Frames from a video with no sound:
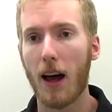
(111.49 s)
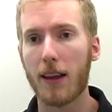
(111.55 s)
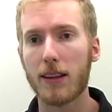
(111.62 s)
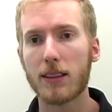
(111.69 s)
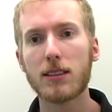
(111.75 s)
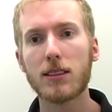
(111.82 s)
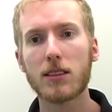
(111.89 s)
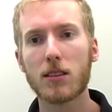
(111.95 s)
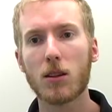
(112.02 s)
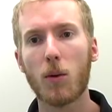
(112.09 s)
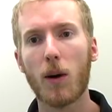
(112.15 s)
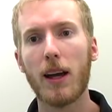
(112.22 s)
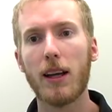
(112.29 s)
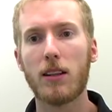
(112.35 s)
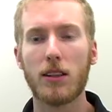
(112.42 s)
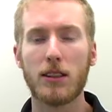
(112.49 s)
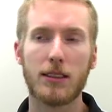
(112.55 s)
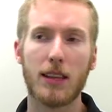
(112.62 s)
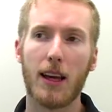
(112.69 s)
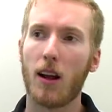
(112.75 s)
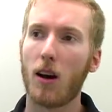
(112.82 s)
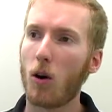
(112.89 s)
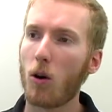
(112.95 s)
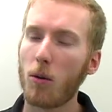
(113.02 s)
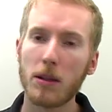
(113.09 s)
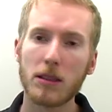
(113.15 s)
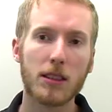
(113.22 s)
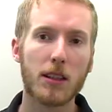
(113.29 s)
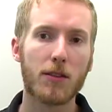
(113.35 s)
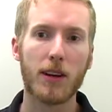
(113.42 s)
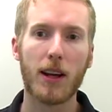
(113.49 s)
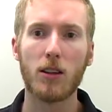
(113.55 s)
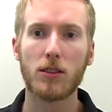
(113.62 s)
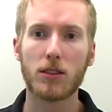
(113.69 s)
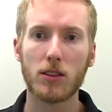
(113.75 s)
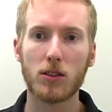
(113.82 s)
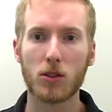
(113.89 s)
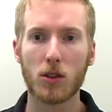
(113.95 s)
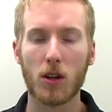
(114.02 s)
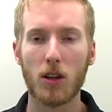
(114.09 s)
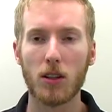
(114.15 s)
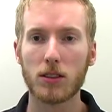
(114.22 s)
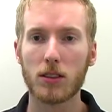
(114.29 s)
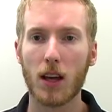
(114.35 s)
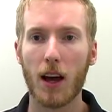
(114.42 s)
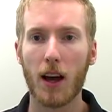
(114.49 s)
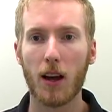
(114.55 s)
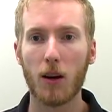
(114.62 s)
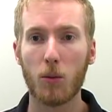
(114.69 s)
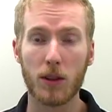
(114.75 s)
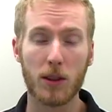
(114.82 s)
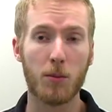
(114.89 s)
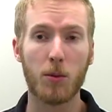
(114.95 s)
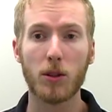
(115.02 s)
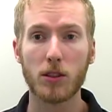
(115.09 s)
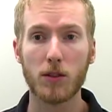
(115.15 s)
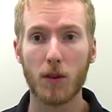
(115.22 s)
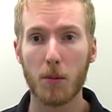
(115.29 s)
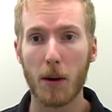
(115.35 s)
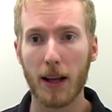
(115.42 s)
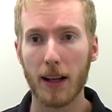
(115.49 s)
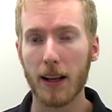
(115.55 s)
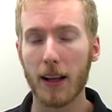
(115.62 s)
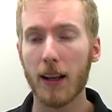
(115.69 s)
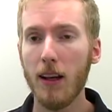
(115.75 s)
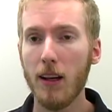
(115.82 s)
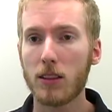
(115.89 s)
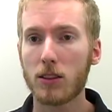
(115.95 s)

This is just a way to set a whole bunch of different house controls with the push of a button.